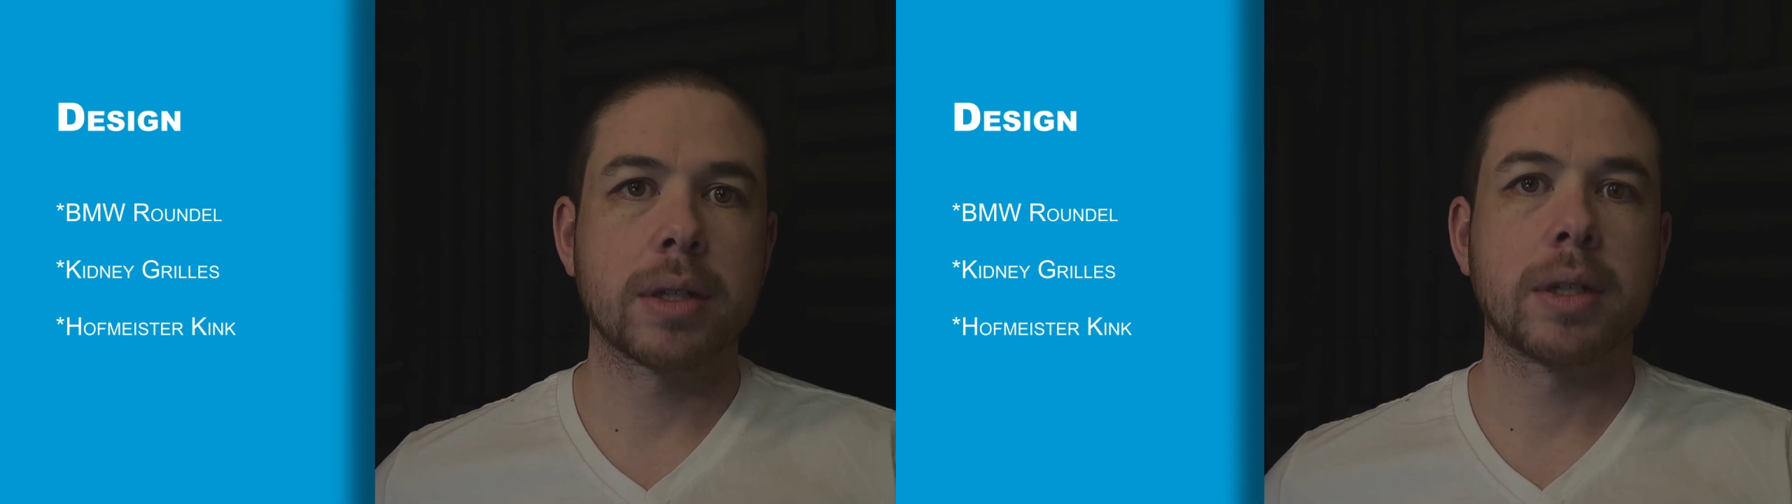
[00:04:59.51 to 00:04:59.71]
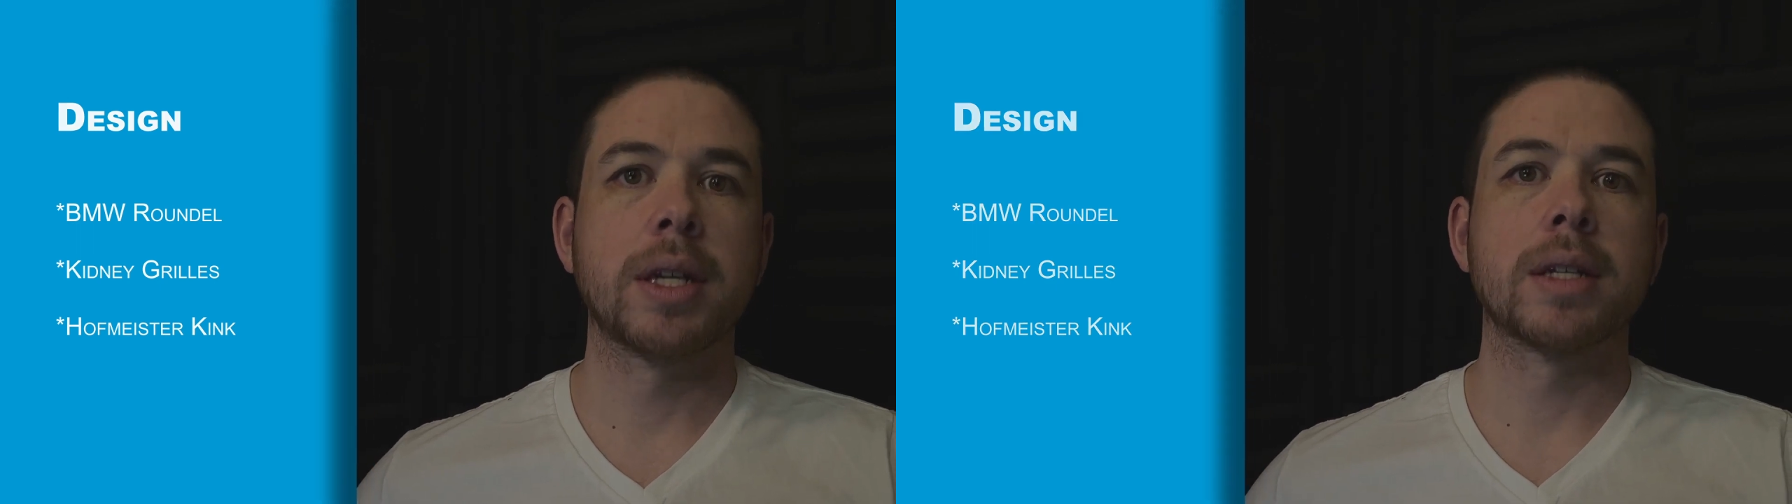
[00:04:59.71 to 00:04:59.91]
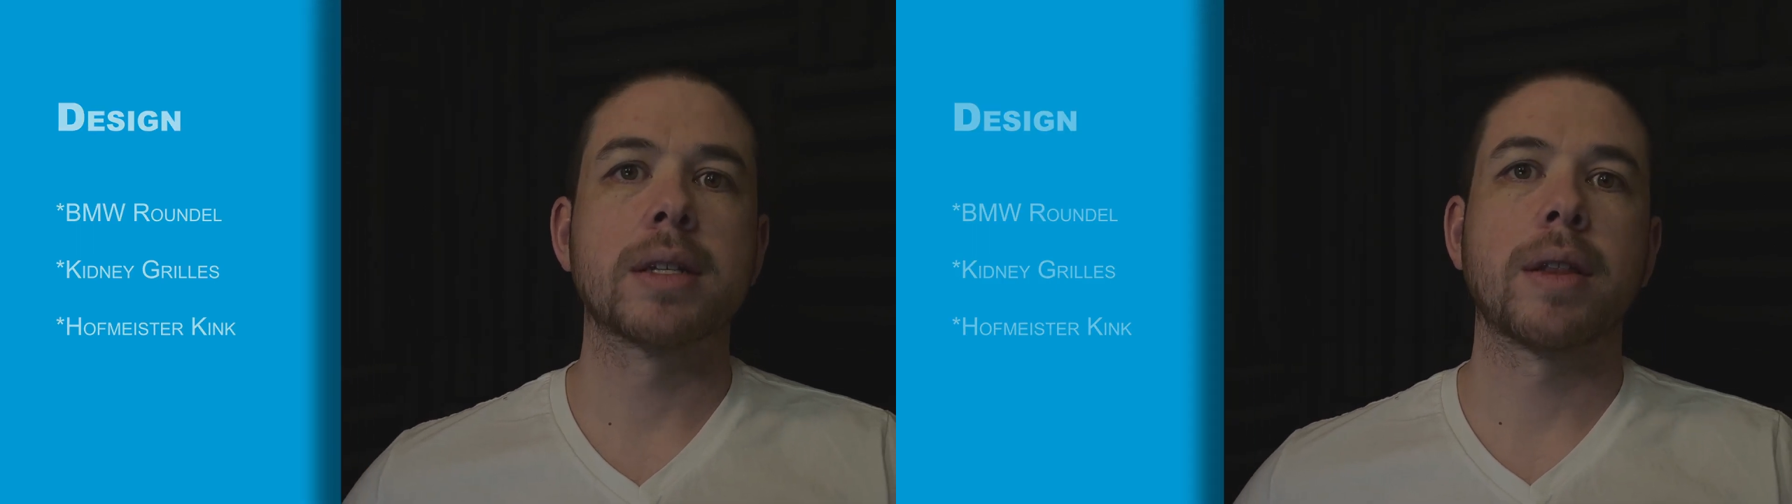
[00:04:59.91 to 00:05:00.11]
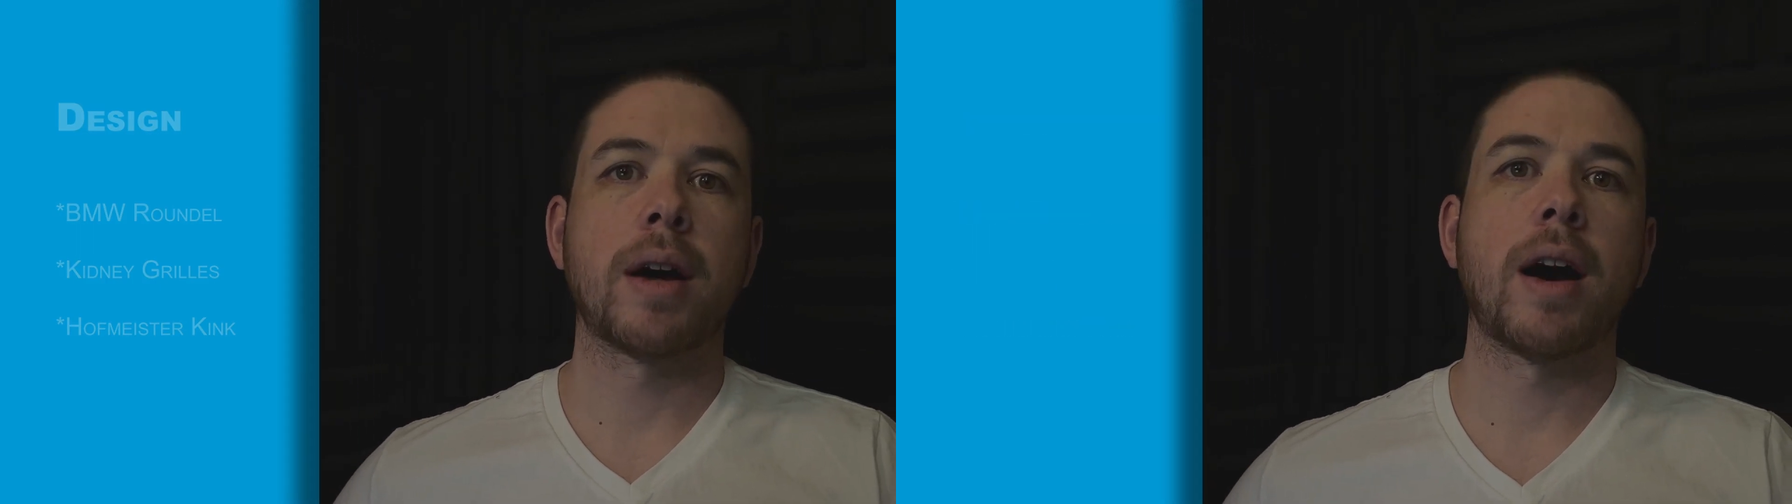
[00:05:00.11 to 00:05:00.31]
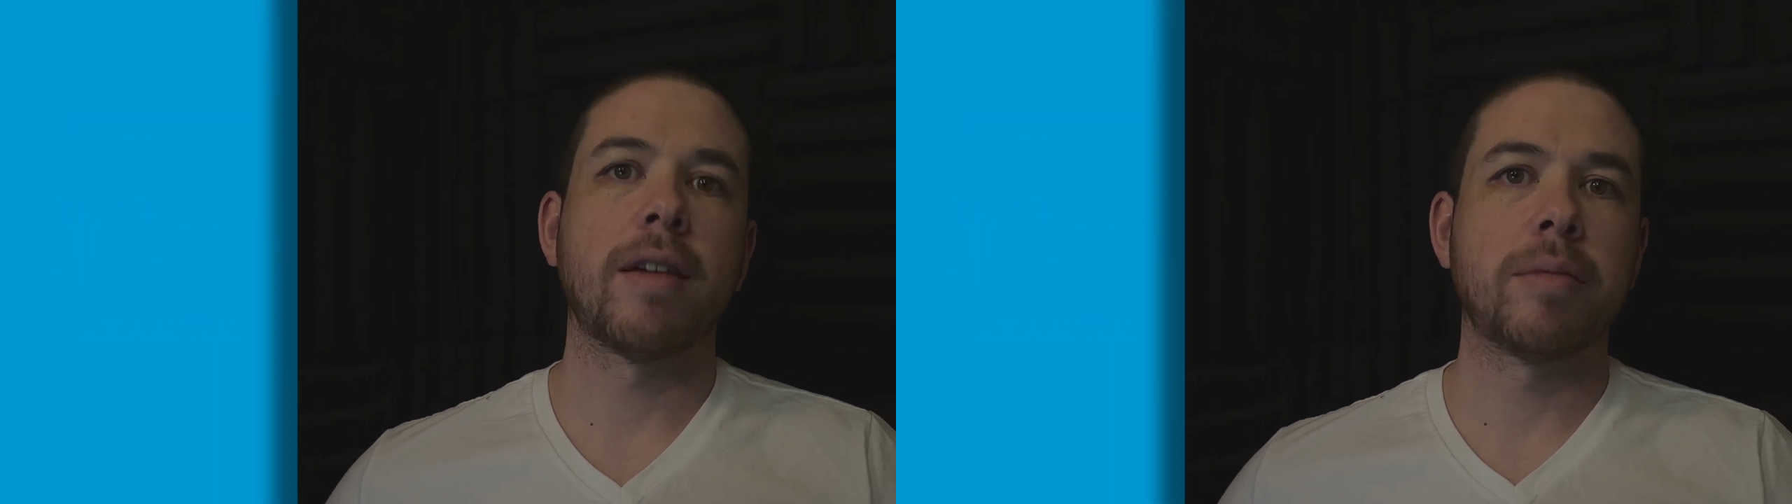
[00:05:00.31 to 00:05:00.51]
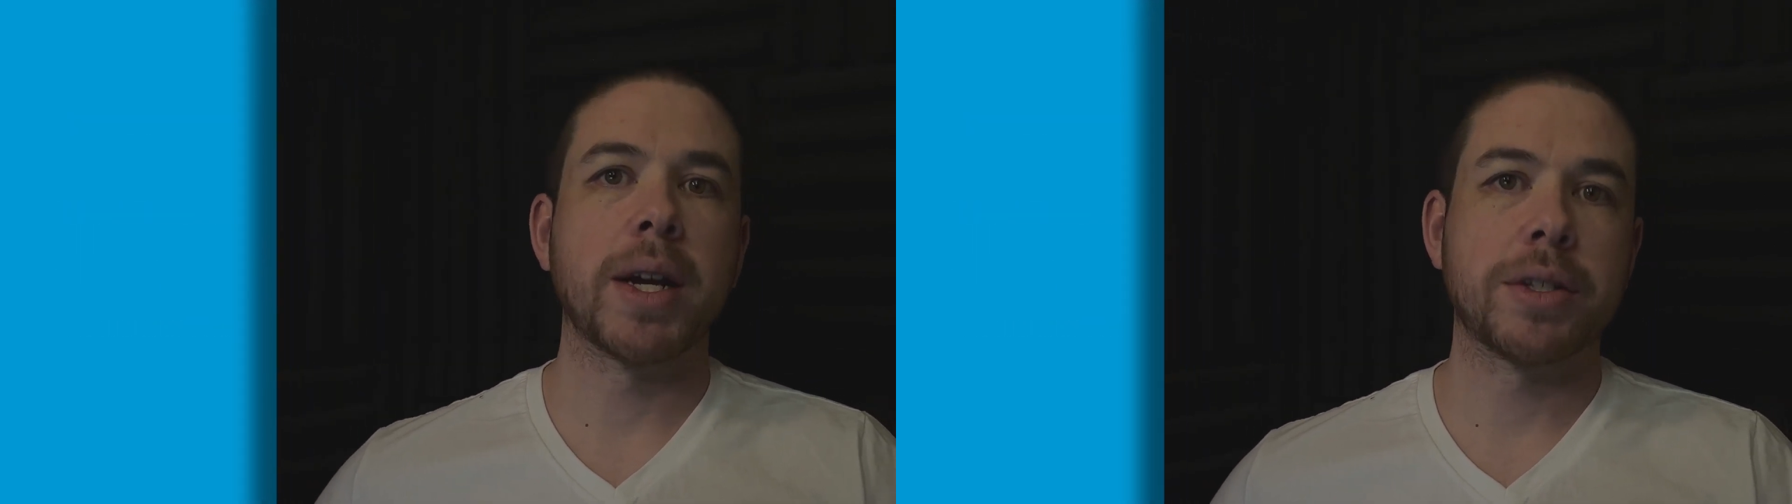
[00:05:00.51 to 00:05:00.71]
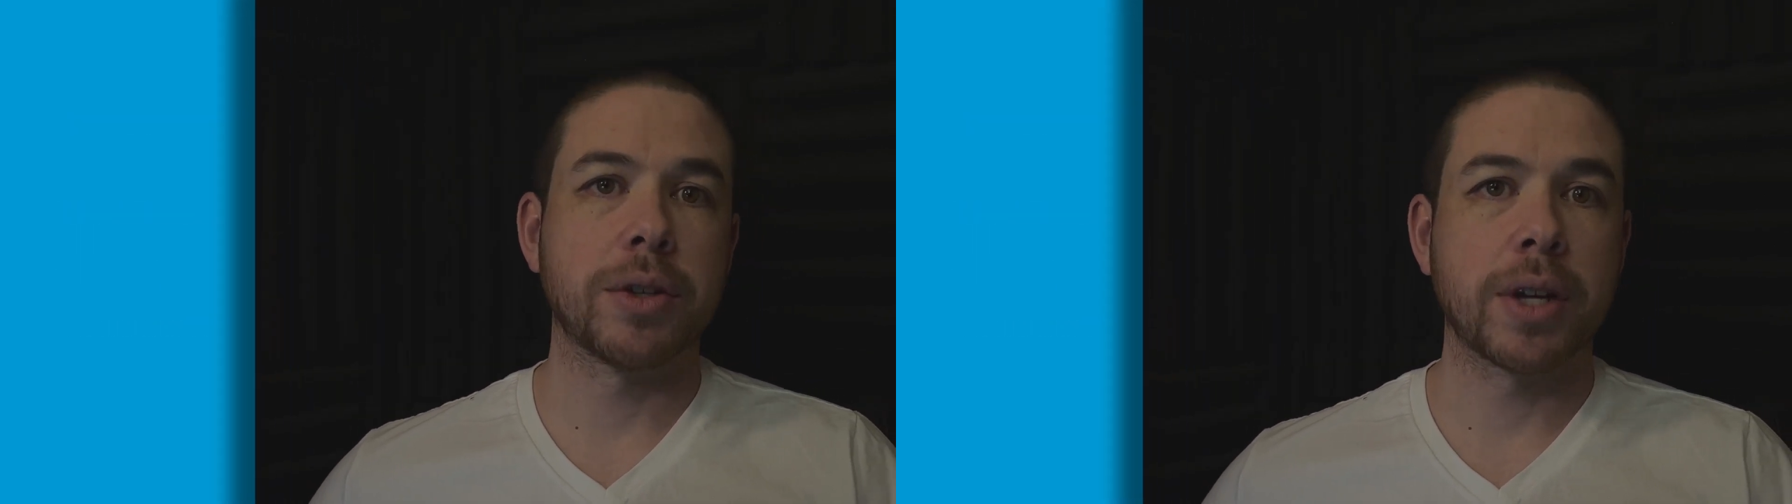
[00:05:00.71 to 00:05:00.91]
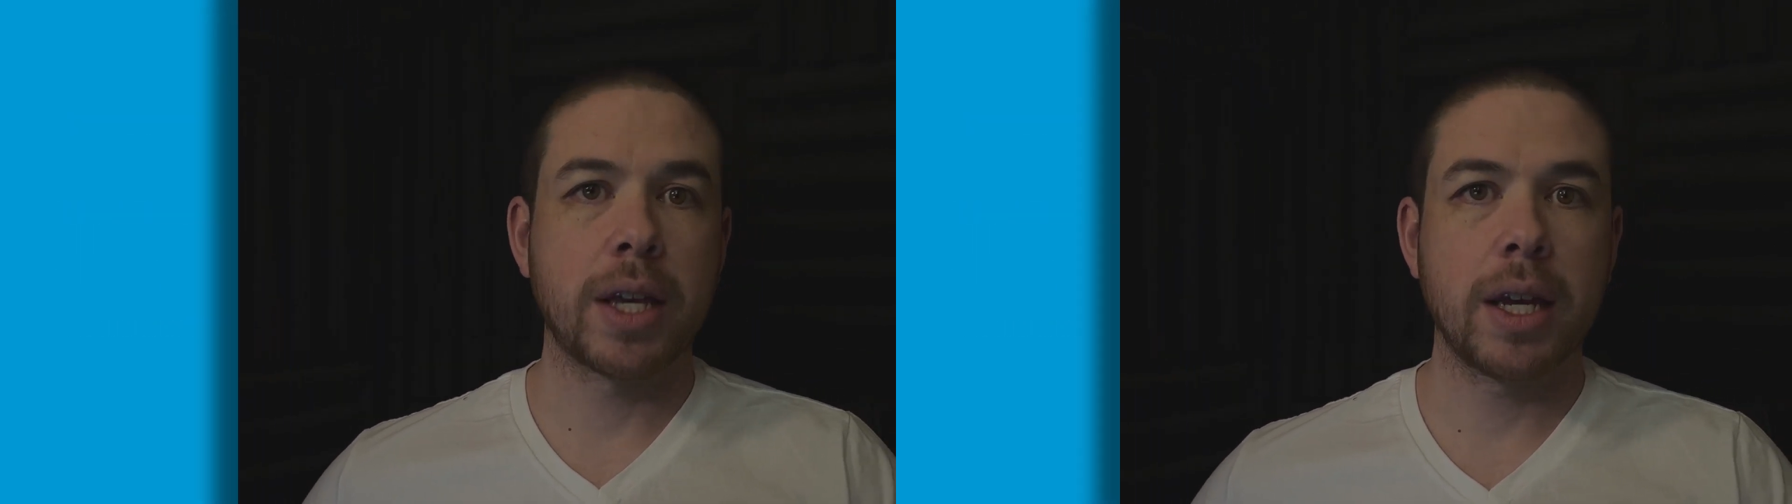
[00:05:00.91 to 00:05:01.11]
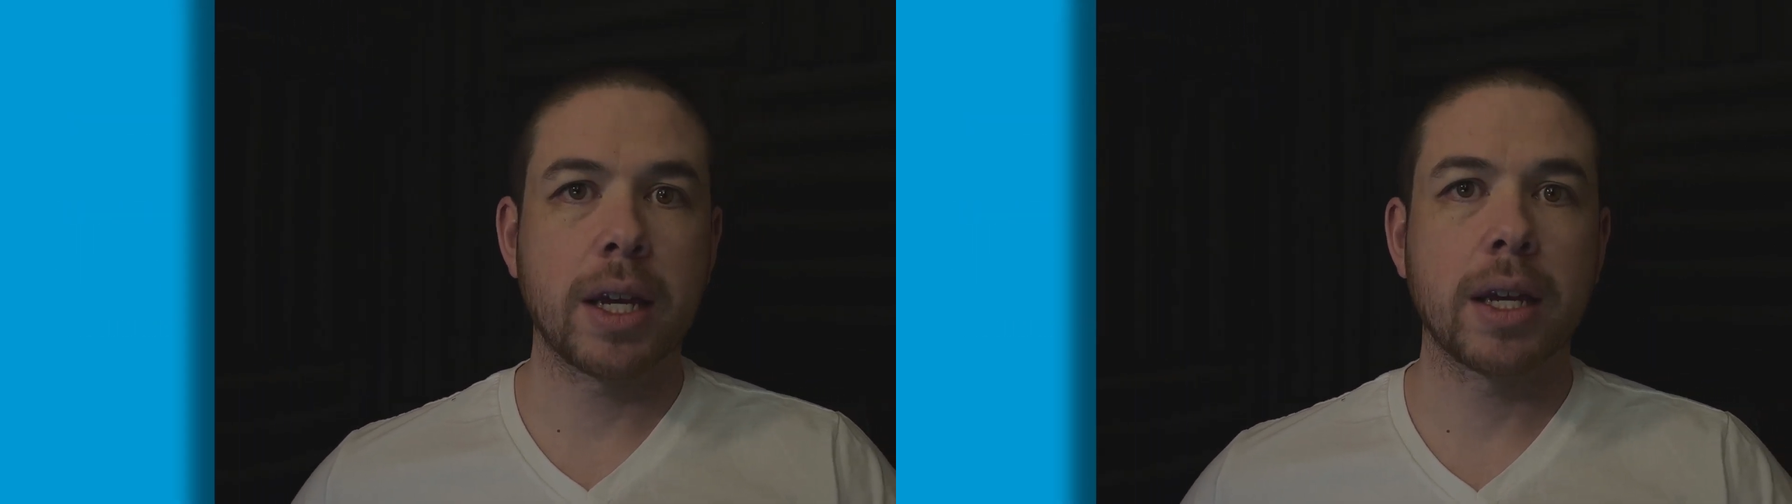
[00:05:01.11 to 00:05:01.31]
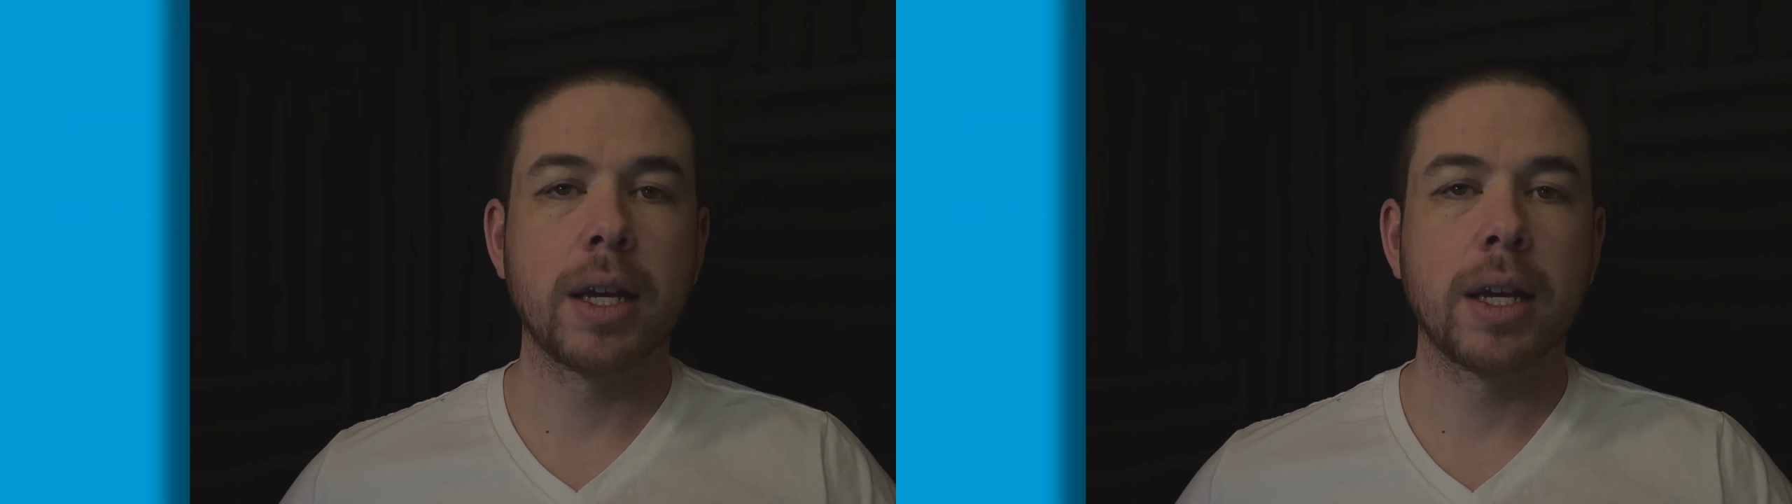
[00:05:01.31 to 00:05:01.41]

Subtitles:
is the Hofmeister Kink,